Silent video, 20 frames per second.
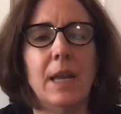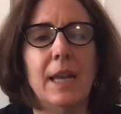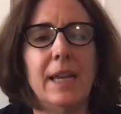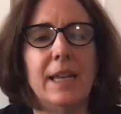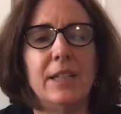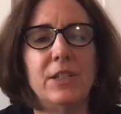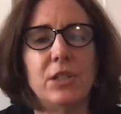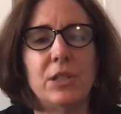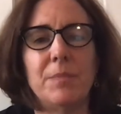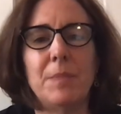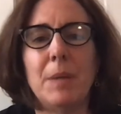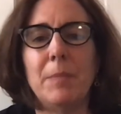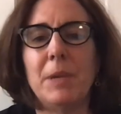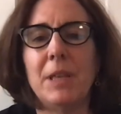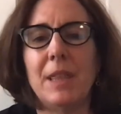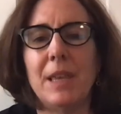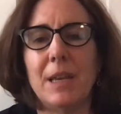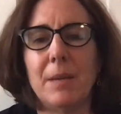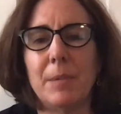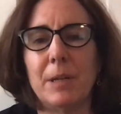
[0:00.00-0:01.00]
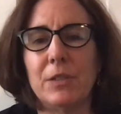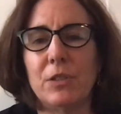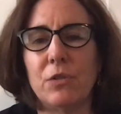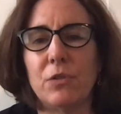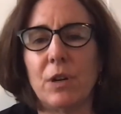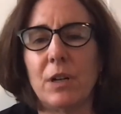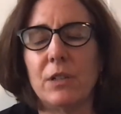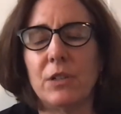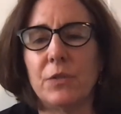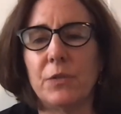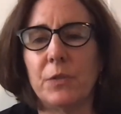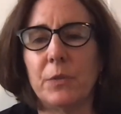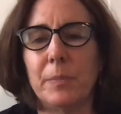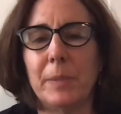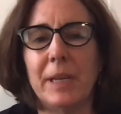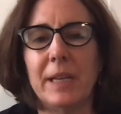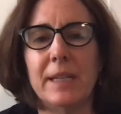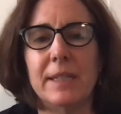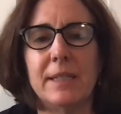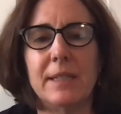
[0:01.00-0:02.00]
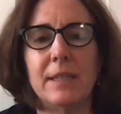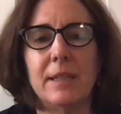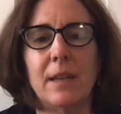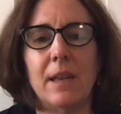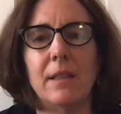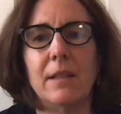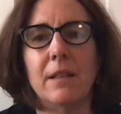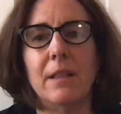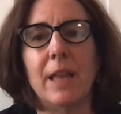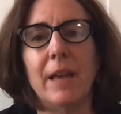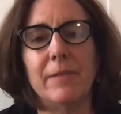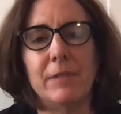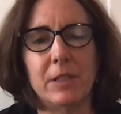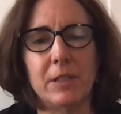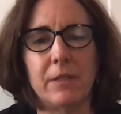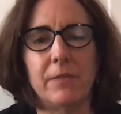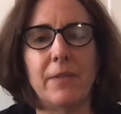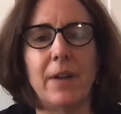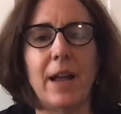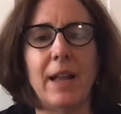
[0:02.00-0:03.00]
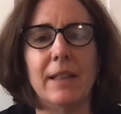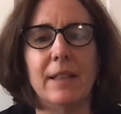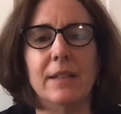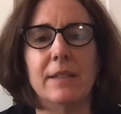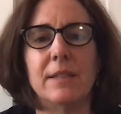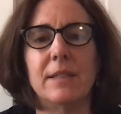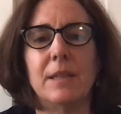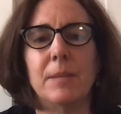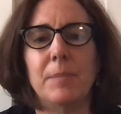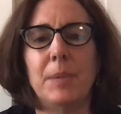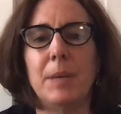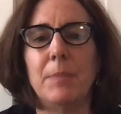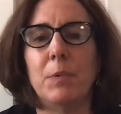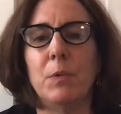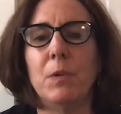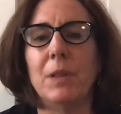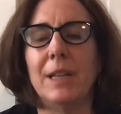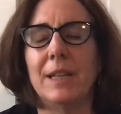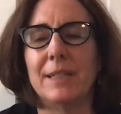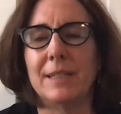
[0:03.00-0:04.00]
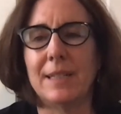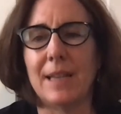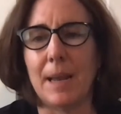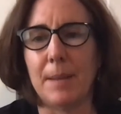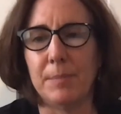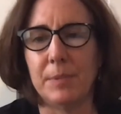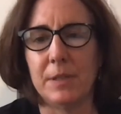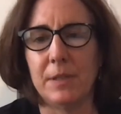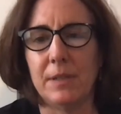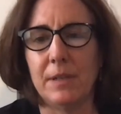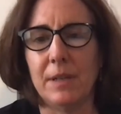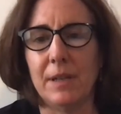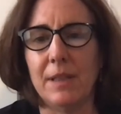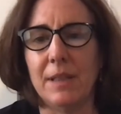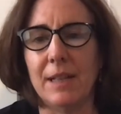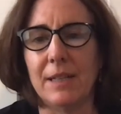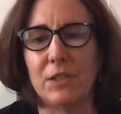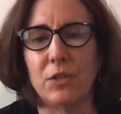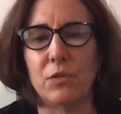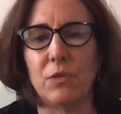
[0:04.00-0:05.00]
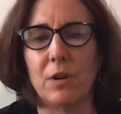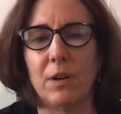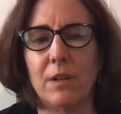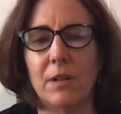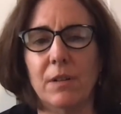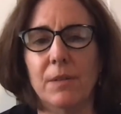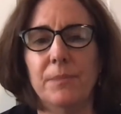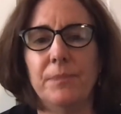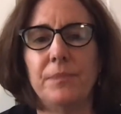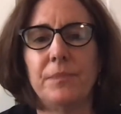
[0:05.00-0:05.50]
It just made me think about struggles for peace and the levels of violence that people will accept in that struggle.